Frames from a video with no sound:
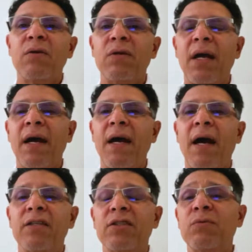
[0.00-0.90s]

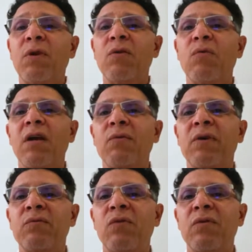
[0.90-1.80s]
I just want to work
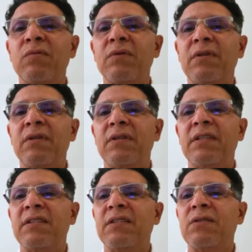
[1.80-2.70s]
with
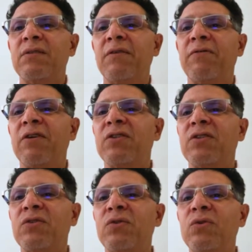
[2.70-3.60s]
the first
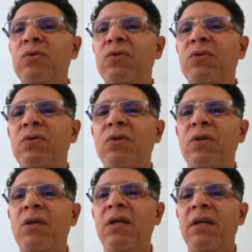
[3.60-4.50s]
2
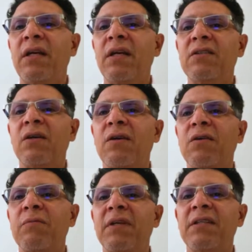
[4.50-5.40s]
here, so
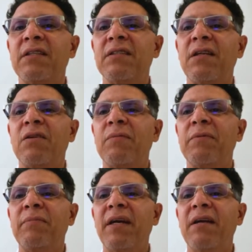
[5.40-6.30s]
to make this a little
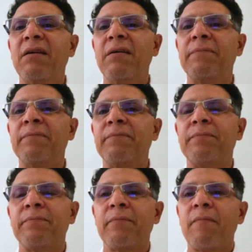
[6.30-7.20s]
bit bigger.
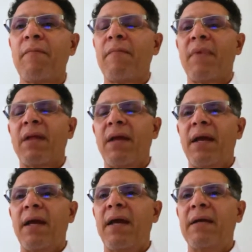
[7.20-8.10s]

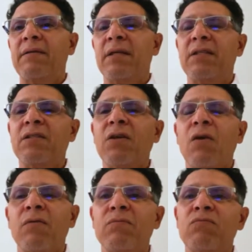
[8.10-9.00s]
And
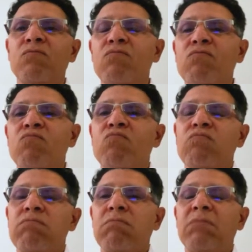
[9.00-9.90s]
so
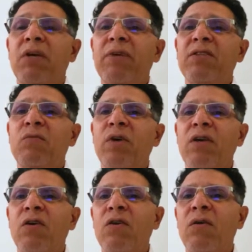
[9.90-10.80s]
the reason we're
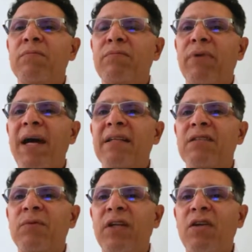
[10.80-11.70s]
going to
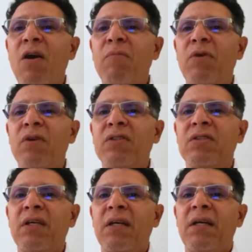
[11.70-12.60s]
practice with the
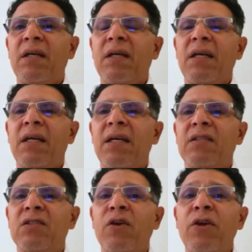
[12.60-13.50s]
numbers
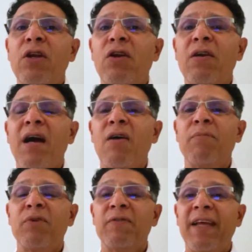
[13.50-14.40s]
is so you learn how to
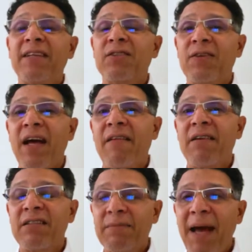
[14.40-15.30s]
put things together
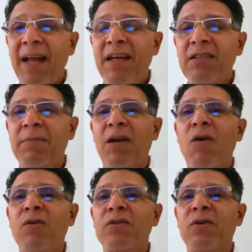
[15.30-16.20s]
in Spanish, but
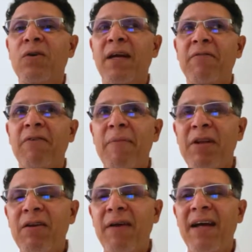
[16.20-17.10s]
also get
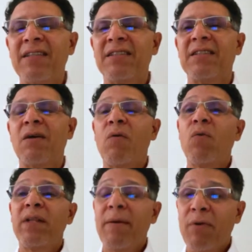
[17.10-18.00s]
familiarized
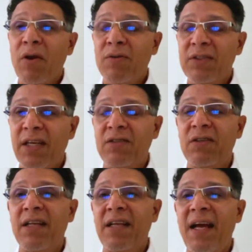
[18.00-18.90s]
with the
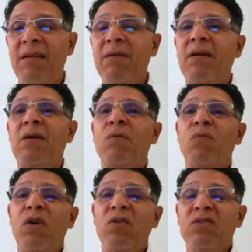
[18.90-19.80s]
pronunciation, and then
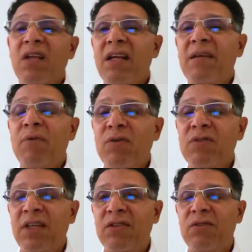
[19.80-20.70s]
we're going to study the
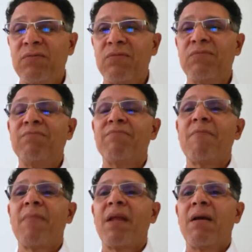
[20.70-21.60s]
pronunciation.
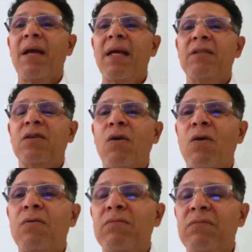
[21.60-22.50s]
Okay,
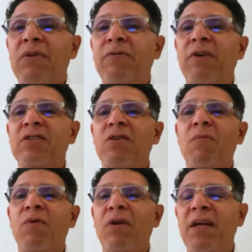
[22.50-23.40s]
so the first
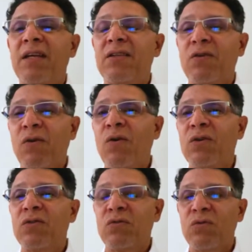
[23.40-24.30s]
number is, of
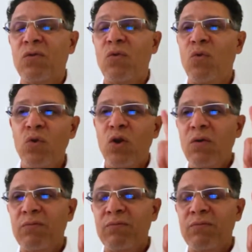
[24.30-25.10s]
course, uno.